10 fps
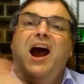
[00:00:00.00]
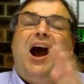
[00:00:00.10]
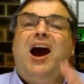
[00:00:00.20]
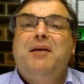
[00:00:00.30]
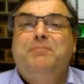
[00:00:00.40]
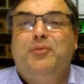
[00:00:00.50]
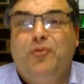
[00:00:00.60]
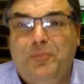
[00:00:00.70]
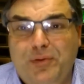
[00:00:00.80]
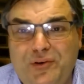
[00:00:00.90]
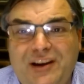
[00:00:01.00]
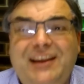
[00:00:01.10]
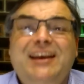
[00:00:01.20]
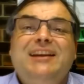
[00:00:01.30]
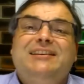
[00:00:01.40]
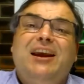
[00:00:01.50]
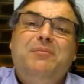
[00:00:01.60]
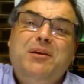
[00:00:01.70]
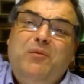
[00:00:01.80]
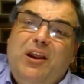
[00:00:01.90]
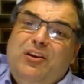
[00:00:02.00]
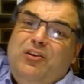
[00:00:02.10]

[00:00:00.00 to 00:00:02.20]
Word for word: I'm Paul Pluter. Tell me what